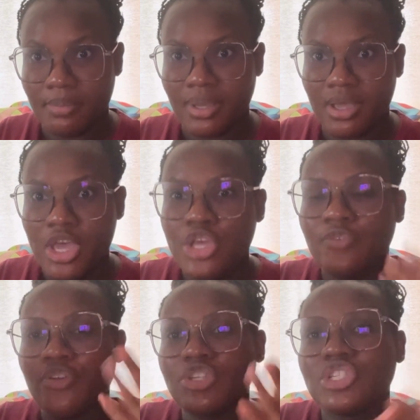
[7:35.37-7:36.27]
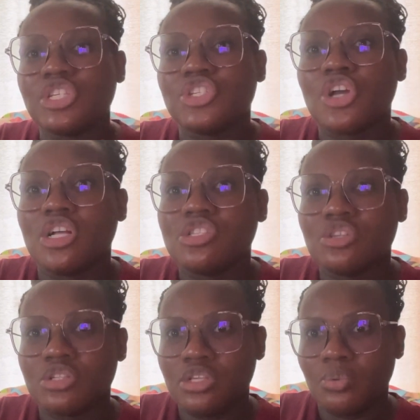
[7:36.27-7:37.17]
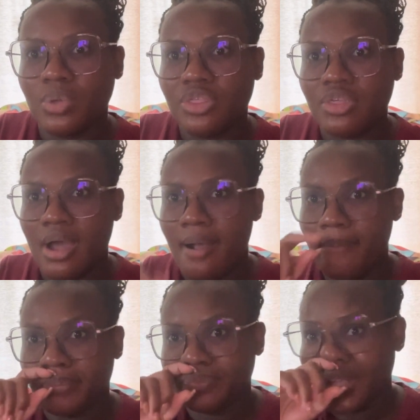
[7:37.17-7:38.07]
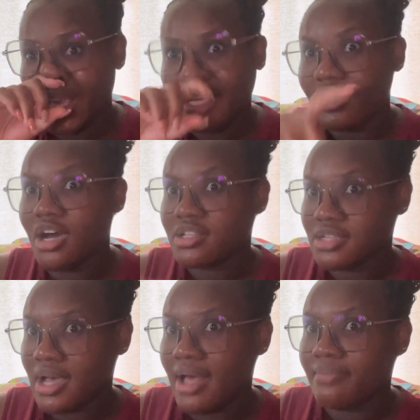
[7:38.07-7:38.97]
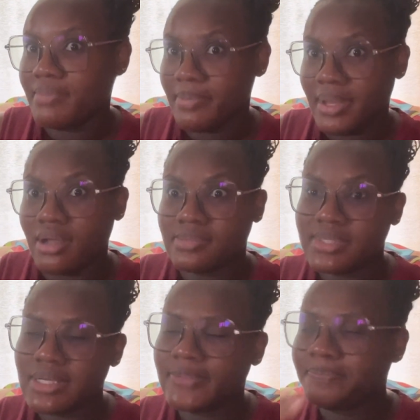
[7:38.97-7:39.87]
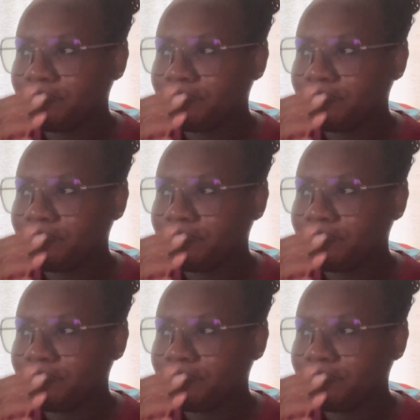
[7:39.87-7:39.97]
But first she said she consulting with a head doctor at the hospital.